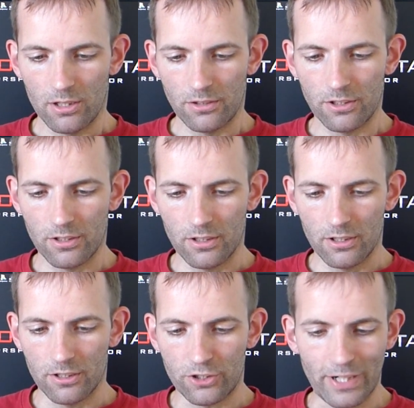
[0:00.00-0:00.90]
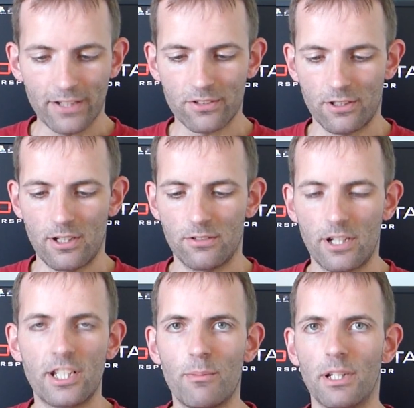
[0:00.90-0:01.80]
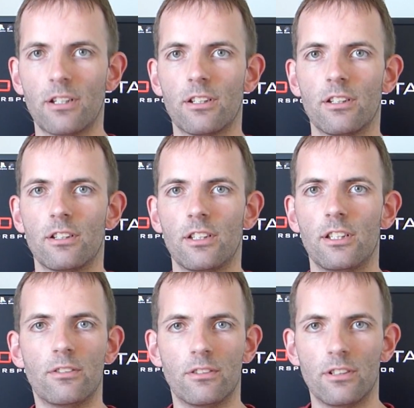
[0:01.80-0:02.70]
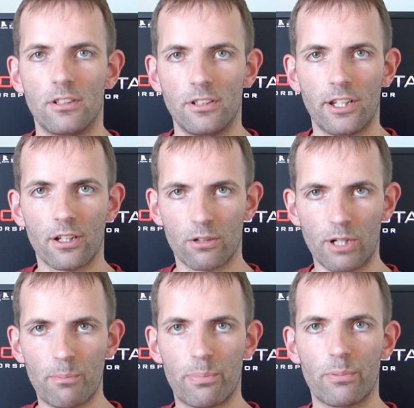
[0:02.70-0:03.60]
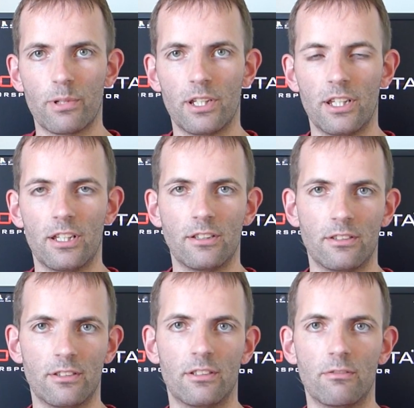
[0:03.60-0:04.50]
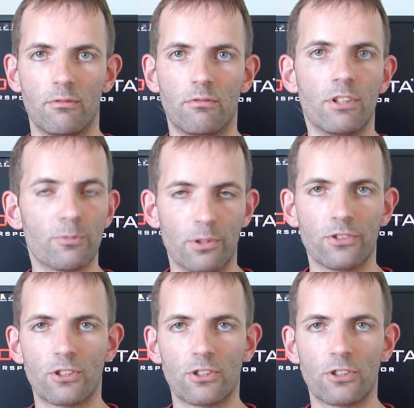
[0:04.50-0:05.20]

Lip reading: The tracks are now dynamic in their grip and response.